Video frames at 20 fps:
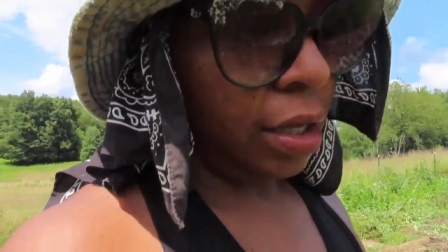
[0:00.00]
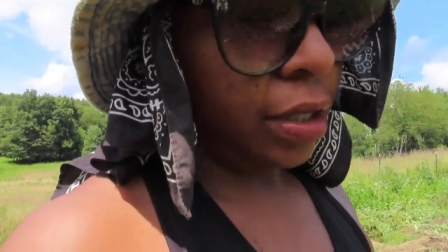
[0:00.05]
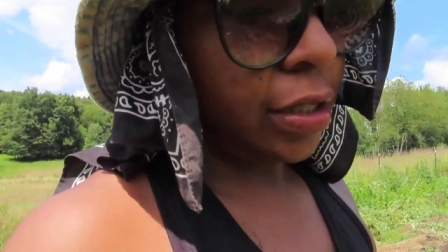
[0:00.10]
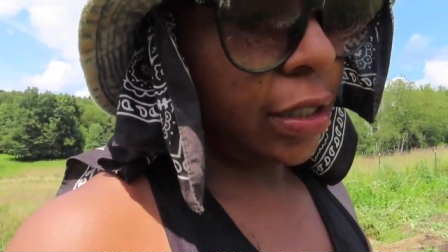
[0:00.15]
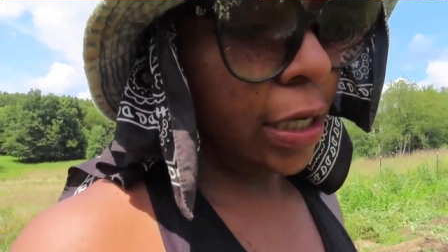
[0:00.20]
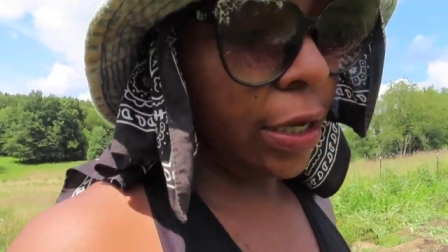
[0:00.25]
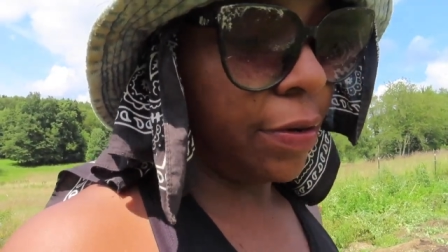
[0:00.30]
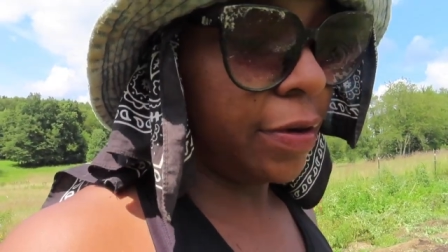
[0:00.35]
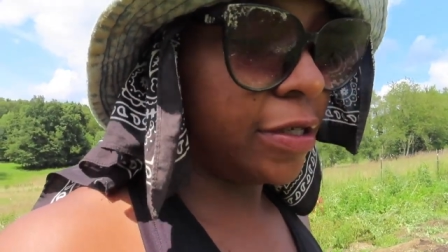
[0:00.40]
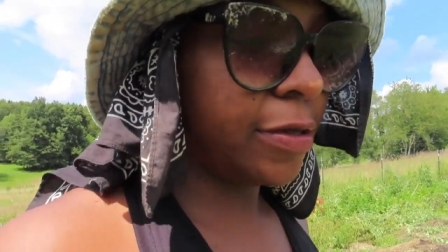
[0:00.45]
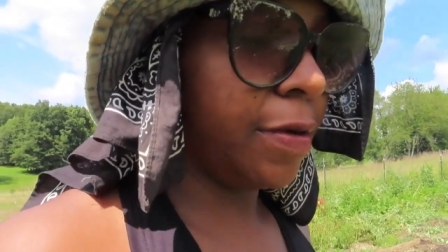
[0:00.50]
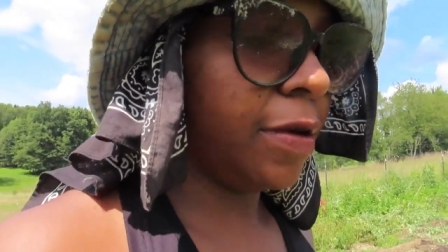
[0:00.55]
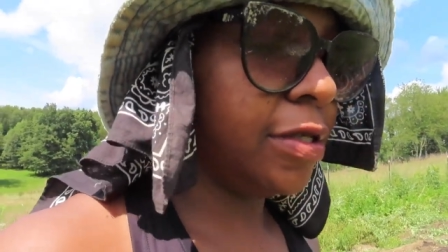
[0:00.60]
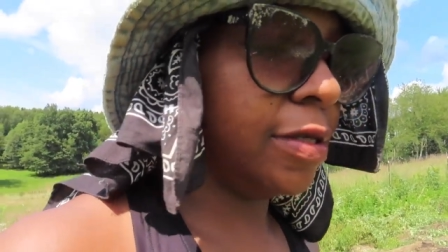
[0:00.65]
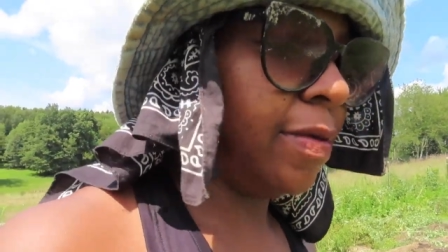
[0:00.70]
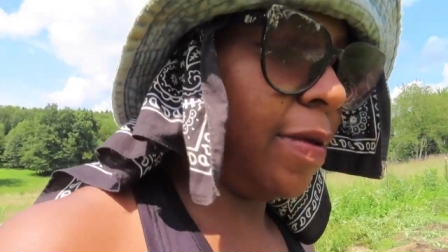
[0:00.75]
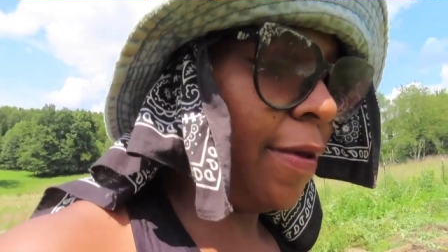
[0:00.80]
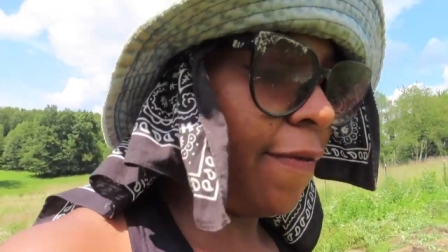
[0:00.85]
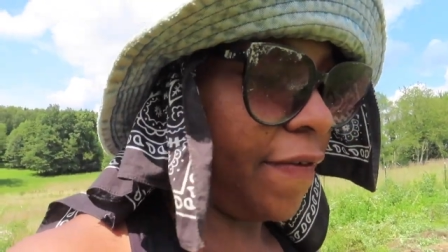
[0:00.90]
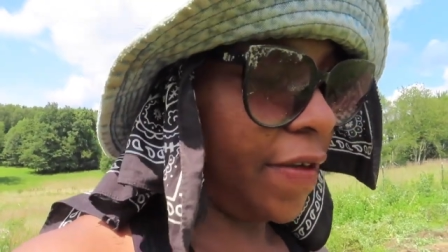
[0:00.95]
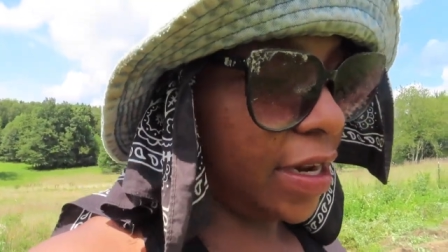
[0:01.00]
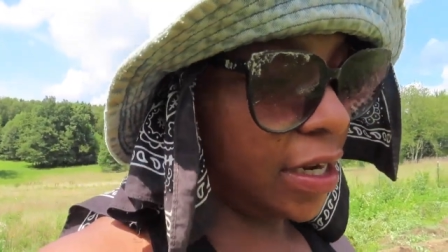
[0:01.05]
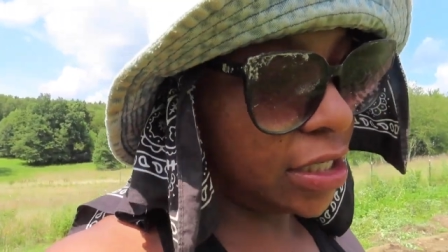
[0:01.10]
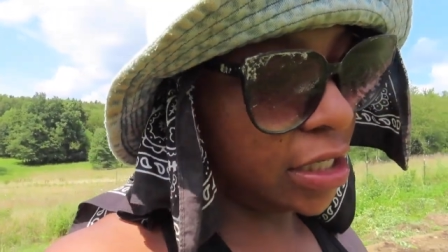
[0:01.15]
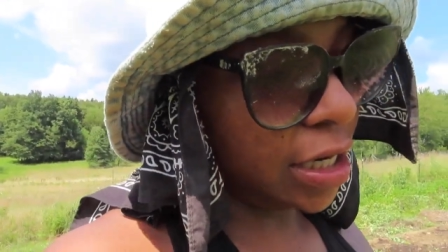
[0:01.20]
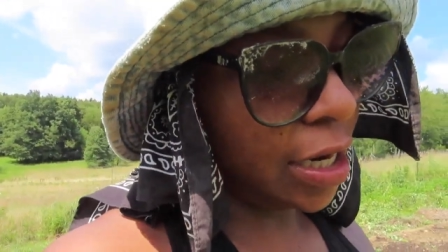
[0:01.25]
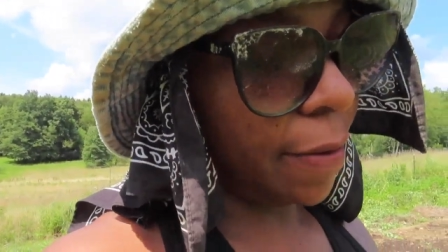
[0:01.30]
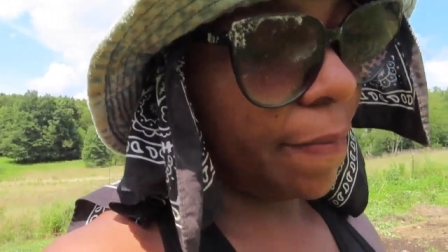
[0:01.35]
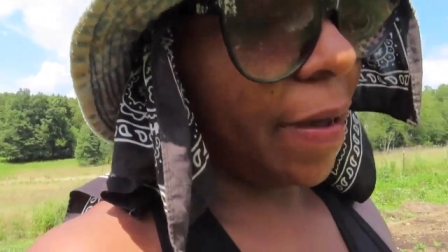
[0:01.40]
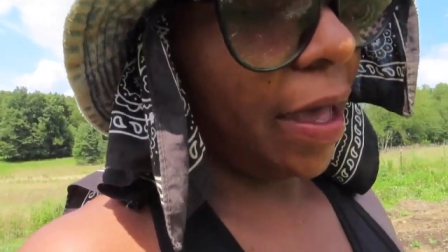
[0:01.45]
So we're supposed to be
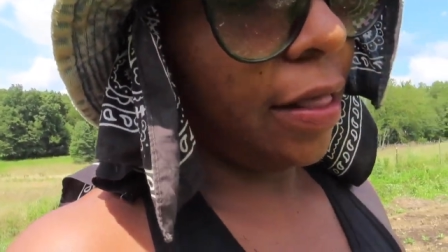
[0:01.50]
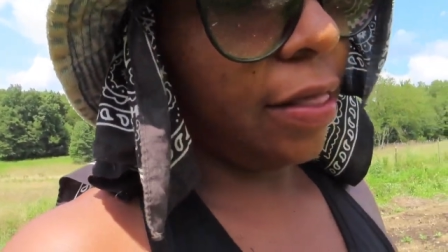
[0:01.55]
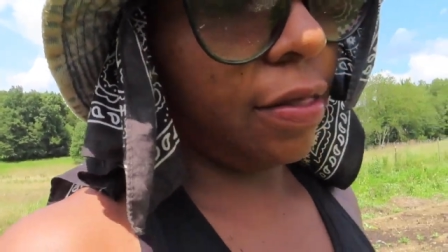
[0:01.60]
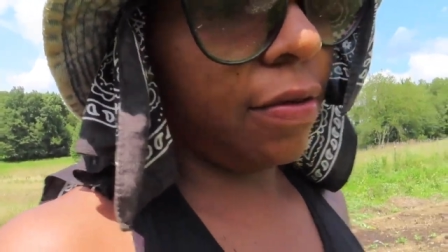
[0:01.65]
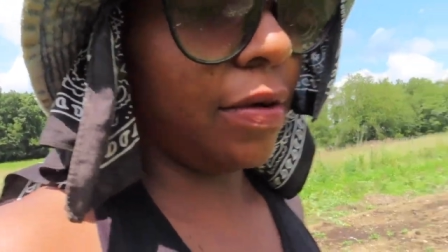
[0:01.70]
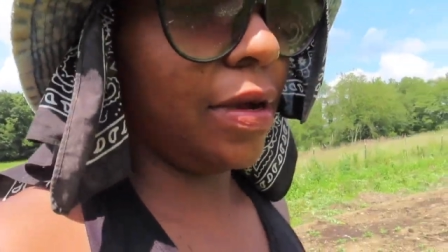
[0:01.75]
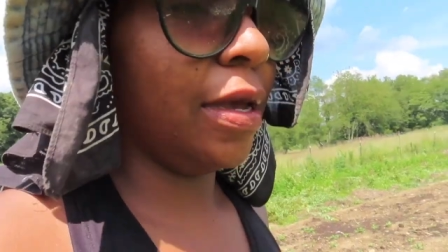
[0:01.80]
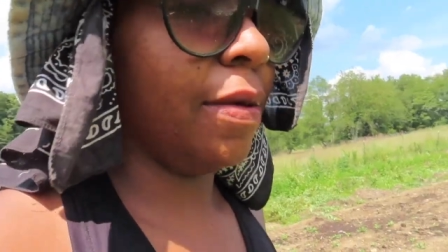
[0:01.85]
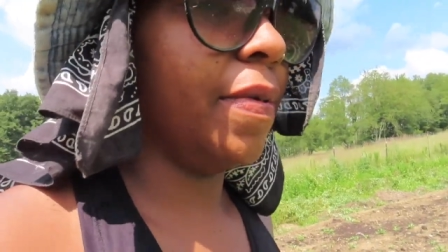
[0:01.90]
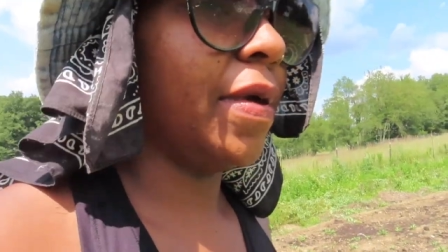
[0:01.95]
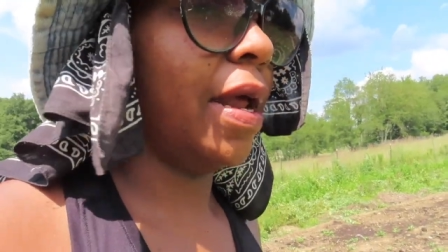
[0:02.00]
finishing up at three,